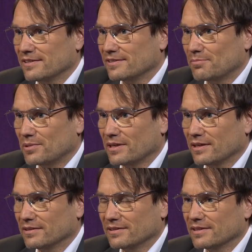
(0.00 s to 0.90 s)
It's
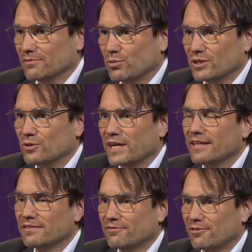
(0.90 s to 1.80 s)
what you
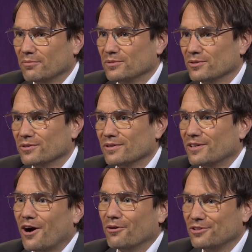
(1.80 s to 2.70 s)
get from your
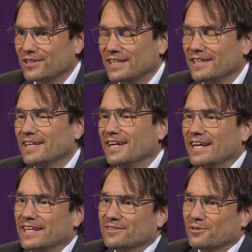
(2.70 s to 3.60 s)
country
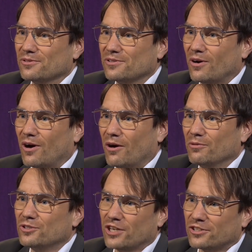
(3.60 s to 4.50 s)
is also how
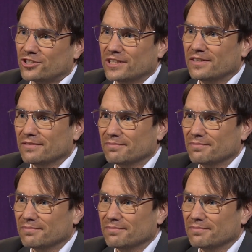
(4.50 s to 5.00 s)
you judge it.